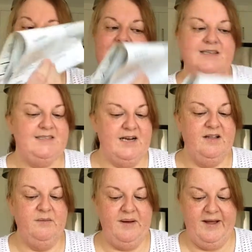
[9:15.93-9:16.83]
stuck
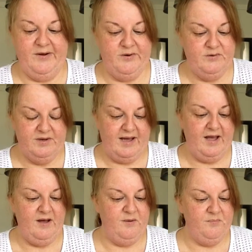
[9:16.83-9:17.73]
in the mail.
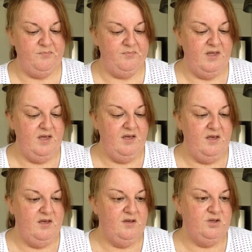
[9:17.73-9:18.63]

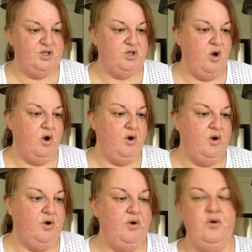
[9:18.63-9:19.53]

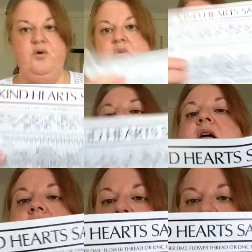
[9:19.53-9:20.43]
So
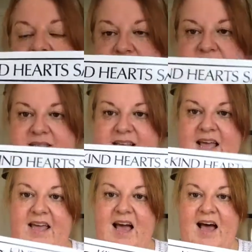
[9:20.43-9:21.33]
I want you to
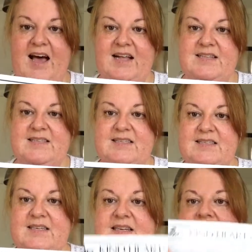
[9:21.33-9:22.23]
say hearts.
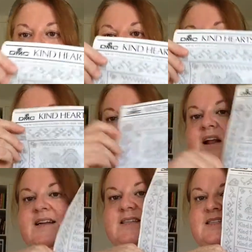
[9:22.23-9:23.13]
So say
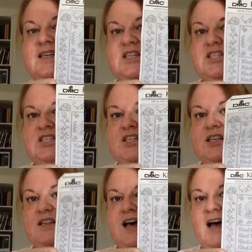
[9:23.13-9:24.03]
like stitch
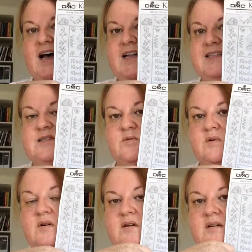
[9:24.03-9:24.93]
the hearts,
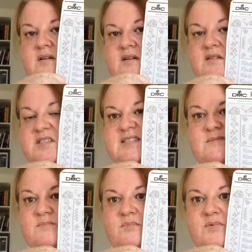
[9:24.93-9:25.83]
or
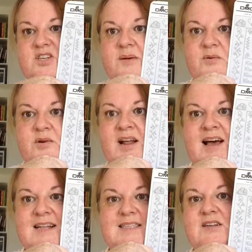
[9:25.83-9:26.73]
just type the word
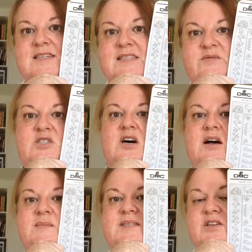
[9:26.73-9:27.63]
hearts 97
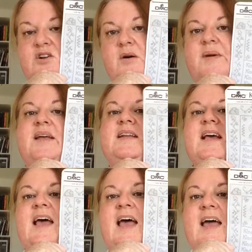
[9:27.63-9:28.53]
times in comment,
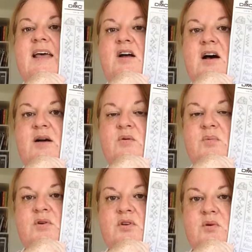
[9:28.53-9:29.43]
and I will
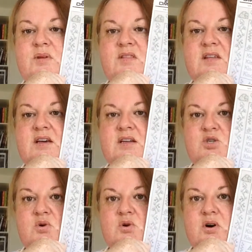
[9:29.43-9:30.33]
put you in the
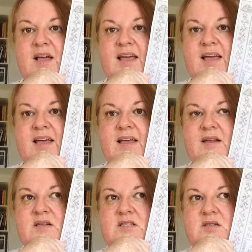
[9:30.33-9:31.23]
draw,
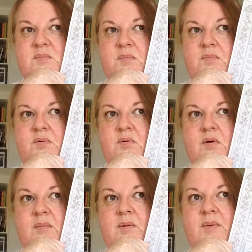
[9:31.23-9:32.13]
and
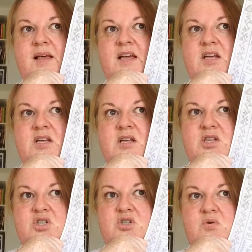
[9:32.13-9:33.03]
probably
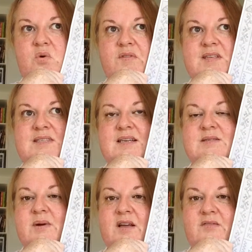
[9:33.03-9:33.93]
draw this next
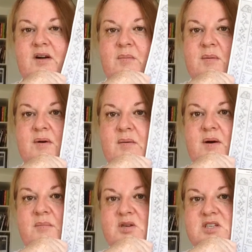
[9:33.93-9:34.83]
week if I remember.
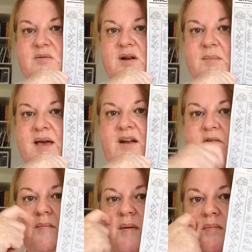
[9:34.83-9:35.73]
I'm usually really bad at
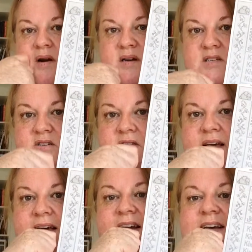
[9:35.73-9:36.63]
remembering to do
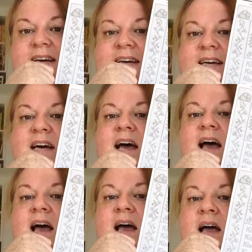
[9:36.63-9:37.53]
that.
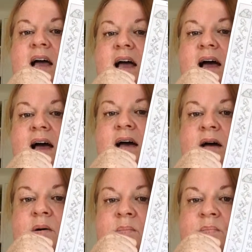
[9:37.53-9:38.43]

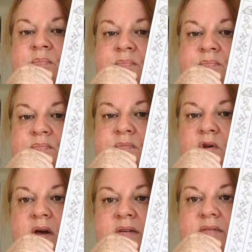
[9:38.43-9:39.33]
You
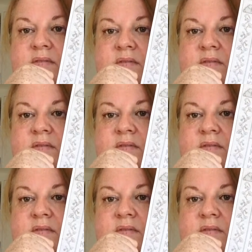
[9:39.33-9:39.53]
have,